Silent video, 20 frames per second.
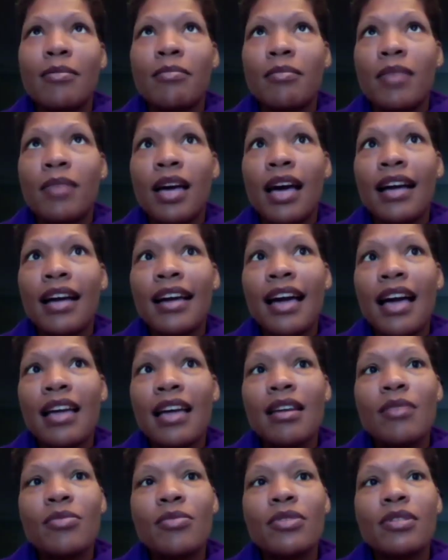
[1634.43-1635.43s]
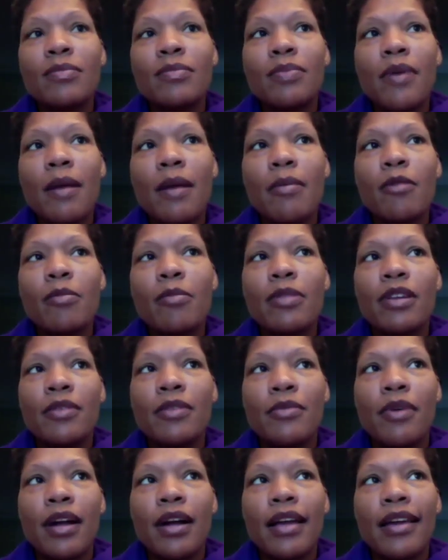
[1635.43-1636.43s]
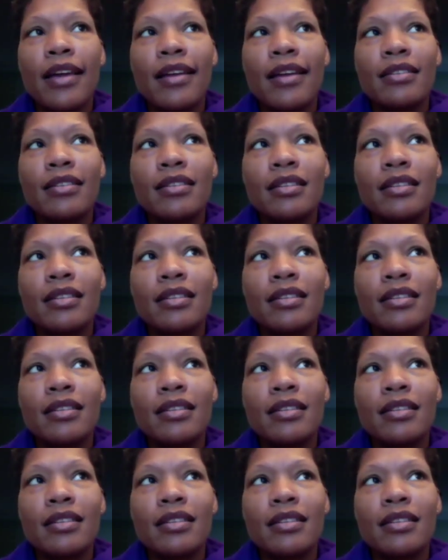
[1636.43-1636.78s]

I kind of would probably write